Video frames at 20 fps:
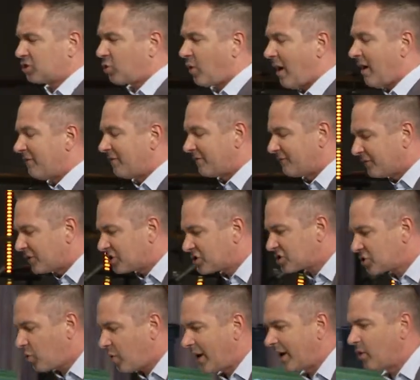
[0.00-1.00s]
12 and verse
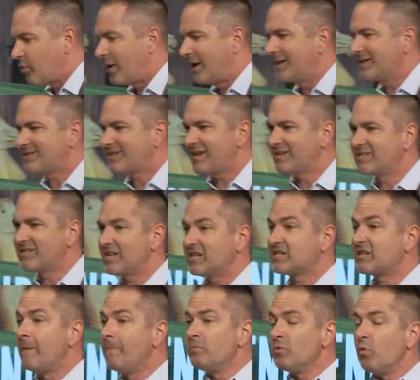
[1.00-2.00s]
21, it says
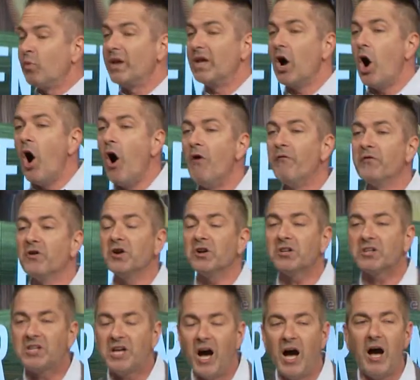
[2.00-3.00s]
this We
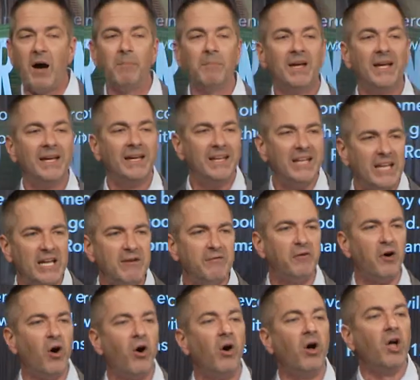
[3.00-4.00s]
overcome
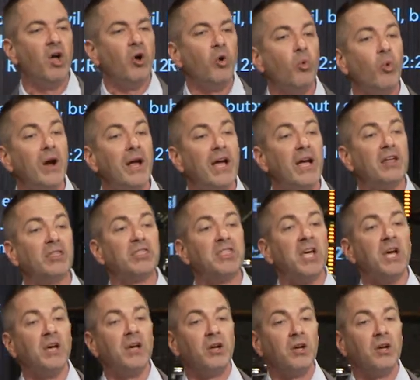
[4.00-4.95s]
evil with